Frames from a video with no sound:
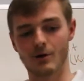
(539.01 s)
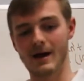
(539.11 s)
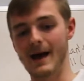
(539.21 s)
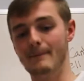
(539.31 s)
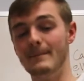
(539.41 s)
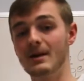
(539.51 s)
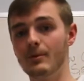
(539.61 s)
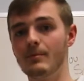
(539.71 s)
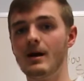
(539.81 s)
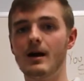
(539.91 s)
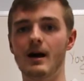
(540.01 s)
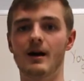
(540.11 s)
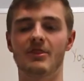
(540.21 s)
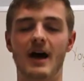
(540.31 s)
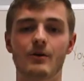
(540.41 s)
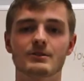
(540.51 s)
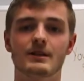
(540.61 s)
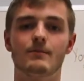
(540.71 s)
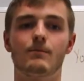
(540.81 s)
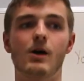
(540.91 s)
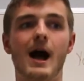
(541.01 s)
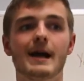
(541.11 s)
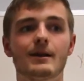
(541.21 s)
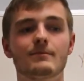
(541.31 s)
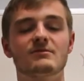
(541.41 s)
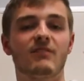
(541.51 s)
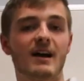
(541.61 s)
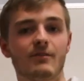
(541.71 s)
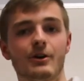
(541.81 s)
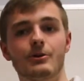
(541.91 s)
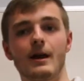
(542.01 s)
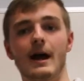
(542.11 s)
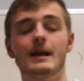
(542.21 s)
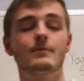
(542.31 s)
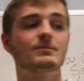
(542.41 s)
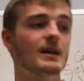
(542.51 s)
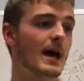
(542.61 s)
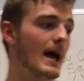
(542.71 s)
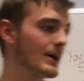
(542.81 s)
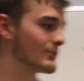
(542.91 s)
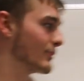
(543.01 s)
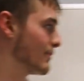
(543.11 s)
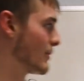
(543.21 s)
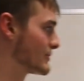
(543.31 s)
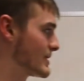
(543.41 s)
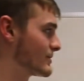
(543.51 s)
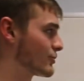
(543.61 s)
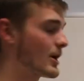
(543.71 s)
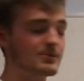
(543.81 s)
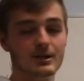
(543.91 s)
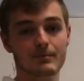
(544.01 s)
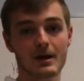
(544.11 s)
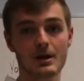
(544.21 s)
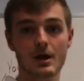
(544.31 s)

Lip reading: at minimum 1,000 items, 500 items, as to oppose to dropshipping,